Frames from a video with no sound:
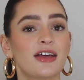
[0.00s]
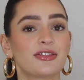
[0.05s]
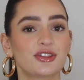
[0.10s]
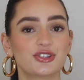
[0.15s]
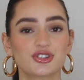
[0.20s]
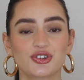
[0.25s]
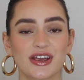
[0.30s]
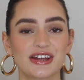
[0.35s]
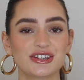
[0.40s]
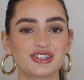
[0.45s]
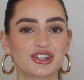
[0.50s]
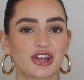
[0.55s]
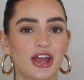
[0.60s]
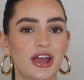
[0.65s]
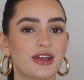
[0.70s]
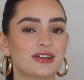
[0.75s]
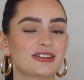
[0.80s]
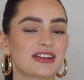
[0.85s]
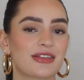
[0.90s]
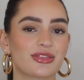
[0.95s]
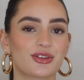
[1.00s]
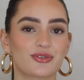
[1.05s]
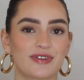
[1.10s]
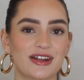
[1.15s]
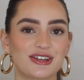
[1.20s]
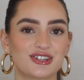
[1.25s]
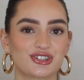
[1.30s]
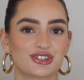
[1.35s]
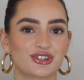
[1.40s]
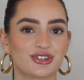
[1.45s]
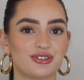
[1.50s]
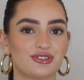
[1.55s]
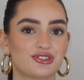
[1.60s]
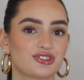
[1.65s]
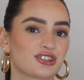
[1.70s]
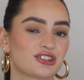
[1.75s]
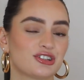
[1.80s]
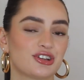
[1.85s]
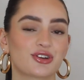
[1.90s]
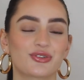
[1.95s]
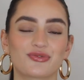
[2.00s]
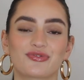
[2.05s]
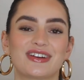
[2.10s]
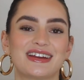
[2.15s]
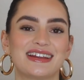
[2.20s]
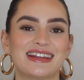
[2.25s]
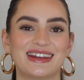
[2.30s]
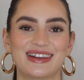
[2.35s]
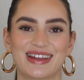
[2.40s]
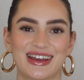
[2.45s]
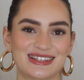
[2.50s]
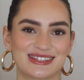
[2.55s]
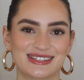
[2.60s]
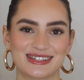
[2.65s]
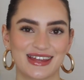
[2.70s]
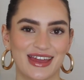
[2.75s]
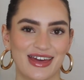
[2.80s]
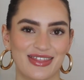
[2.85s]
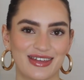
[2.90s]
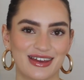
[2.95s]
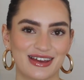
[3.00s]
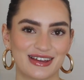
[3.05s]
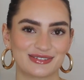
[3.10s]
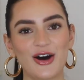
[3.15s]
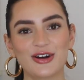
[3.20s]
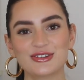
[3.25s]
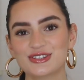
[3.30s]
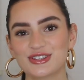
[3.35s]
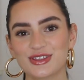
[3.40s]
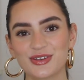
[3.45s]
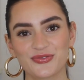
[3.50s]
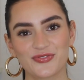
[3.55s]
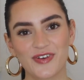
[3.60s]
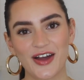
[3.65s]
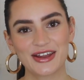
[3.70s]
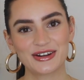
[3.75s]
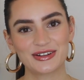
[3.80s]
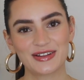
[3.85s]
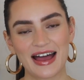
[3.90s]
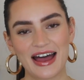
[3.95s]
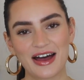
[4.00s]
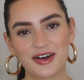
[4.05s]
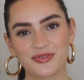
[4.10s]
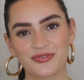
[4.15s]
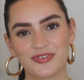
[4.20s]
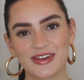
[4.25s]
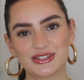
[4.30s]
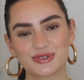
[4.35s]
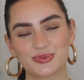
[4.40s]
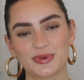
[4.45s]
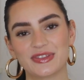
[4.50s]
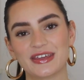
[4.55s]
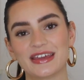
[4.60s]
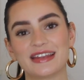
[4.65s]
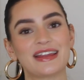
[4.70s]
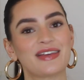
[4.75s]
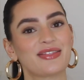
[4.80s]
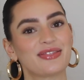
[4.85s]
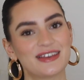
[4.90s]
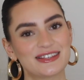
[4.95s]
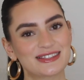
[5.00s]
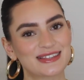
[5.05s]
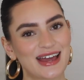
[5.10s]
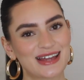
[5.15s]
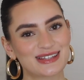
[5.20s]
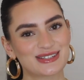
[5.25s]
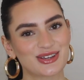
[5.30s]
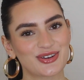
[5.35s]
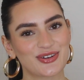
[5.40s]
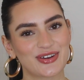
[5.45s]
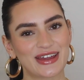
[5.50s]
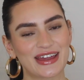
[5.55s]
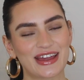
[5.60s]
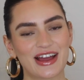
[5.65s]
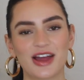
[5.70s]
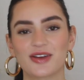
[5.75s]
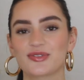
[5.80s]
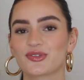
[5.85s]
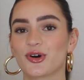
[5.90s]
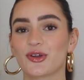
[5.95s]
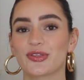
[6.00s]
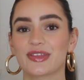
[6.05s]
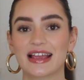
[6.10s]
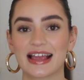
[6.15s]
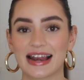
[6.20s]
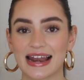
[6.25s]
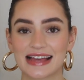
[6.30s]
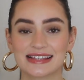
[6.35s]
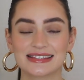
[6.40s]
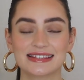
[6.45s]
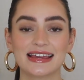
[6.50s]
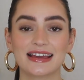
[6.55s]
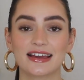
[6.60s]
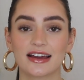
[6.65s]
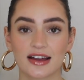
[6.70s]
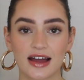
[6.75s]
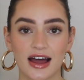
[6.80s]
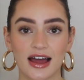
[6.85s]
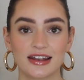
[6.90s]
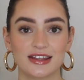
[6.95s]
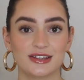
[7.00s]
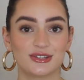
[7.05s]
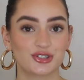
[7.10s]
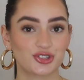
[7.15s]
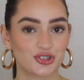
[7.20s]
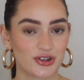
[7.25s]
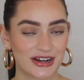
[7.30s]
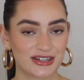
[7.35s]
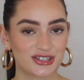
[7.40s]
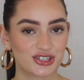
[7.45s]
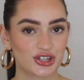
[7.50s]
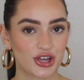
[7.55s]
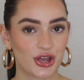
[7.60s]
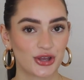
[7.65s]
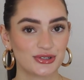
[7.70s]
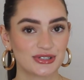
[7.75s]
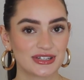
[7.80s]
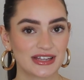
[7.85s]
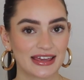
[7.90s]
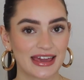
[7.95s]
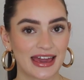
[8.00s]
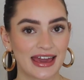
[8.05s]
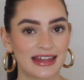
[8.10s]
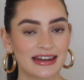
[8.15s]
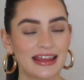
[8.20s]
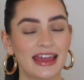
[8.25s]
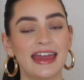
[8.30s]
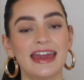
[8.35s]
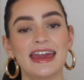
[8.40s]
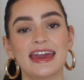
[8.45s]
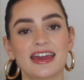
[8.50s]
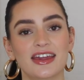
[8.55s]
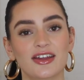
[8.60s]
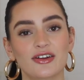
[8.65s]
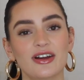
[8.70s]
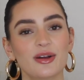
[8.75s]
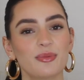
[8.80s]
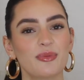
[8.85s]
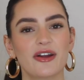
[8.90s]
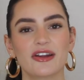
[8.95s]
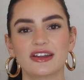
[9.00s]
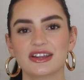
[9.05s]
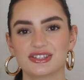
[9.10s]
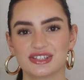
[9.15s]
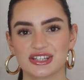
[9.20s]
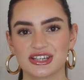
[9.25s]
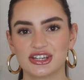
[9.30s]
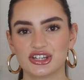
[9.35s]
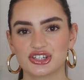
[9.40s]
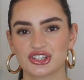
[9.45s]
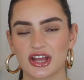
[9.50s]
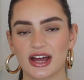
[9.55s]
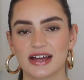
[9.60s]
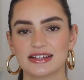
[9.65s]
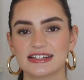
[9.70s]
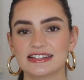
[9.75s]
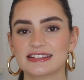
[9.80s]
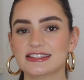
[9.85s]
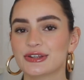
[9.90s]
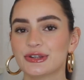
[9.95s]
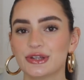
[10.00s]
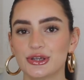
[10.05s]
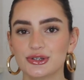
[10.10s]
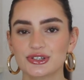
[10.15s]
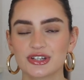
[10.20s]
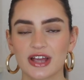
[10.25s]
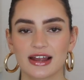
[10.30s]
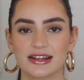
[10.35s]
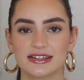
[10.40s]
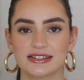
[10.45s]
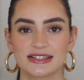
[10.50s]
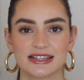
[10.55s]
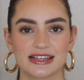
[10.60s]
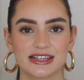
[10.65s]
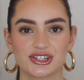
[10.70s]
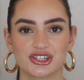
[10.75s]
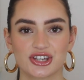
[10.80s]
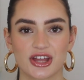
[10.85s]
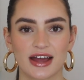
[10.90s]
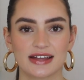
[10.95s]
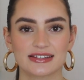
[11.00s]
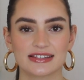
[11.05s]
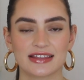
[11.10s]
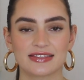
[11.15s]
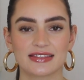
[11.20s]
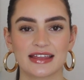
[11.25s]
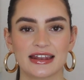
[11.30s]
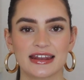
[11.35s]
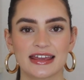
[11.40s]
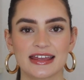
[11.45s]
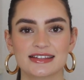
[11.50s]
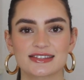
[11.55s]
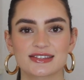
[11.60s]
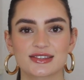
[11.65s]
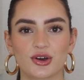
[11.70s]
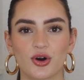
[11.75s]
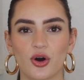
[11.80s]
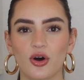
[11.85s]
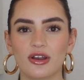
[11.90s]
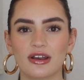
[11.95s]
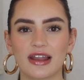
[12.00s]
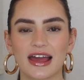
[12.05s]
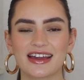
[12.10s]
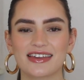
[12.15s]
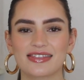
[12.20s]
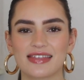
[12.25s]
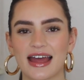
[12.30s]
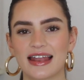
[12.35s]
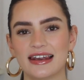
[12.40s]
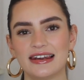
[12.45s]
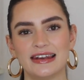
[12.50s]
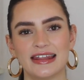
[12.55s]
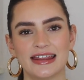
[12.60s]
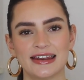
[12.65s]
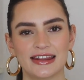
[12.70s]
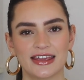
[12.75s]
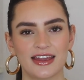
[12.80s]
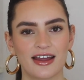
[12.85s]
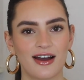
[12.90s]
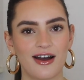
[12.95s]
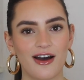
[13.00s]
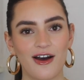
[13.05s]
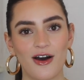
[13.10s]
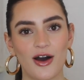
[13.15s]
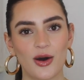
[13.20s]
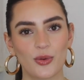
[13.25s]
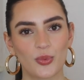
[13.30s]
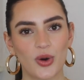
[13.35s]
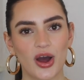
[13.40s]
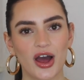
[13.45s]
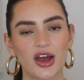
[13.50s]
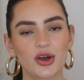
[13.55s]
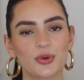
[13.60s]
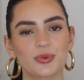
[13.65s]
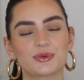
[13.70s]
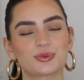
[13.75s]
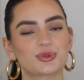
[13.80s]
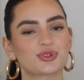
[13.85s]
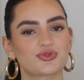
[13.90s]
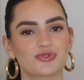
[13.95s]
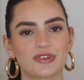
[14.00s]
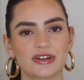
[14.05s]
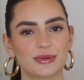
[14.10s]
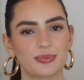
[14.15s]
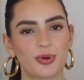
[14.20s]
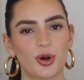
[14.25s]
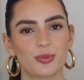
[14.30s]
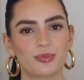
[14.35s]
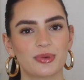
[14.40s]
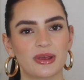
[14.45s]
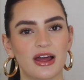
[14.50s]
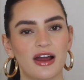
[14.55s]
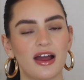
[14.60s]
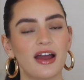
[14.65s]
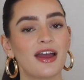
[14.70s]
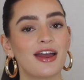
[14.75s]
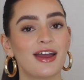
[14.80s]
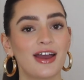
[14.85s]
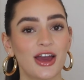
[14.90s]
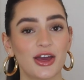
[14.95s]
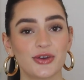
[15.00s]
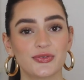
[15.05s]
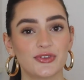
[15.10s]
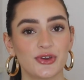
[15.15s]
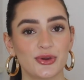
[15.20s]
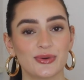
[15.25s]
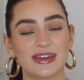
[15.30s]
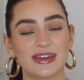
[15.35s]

The trench coat and the red shoes just look really nice together. On to the final outfit within this category. I've got the classic coloured trench coat again. Here I'm wearing a t-shirt. It's a nude coloured t-shirt, and then it's got like that linear artwork, which was really popular a few